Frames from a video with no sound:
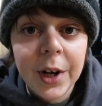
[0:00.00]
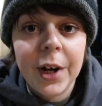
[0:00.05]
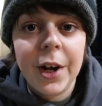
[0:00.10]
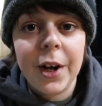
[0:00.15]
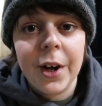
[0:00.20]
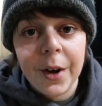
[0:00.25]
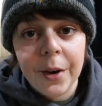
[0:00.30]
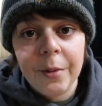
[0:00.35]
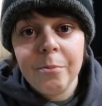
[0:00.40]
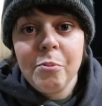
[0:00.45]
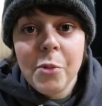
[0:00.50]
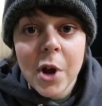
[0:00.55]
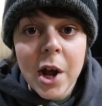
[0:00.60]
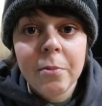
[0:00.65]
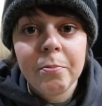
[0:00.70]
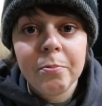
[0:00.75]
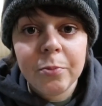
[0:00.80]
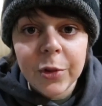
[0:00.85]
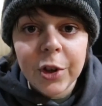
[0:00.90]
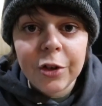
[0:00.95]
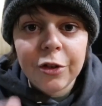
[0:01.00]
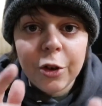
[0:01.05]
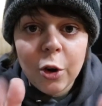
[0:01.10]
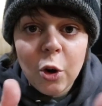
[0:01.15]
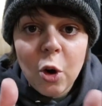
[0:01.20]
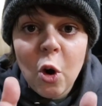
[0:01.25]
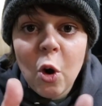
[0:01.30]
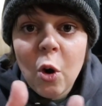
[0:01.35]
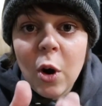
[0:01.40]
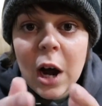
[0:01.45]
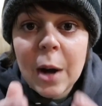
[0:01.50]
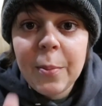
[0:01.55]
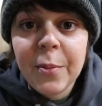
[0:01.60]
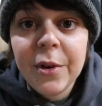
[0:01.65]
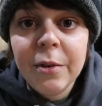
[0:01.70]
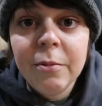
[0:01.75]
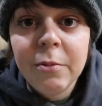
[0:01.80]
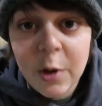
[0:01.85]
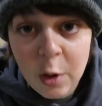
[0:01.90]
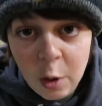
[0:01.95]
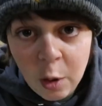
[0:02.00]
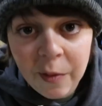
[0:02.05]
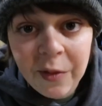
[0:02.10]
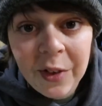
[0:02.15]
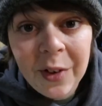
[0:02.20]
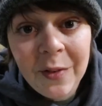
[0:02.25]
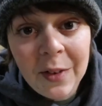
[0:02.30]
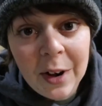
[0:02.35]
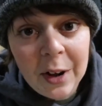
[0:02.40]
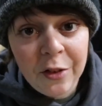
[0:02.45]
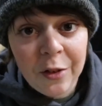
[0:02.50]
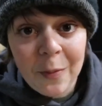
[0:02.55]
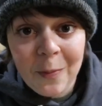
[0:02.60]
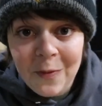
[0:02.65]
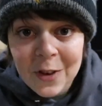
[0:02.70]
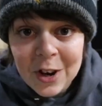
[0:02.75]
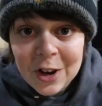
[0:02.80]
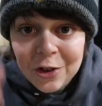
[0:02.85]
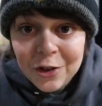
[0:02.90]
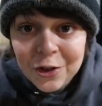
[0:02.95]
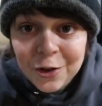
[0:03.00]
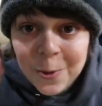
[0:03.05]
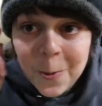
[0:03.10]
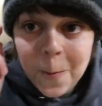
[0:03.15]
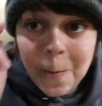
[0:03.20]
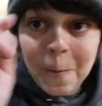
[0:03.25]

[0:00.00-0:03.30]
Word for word: And yeah, let's go hole hopping. Hopefully, find some fish.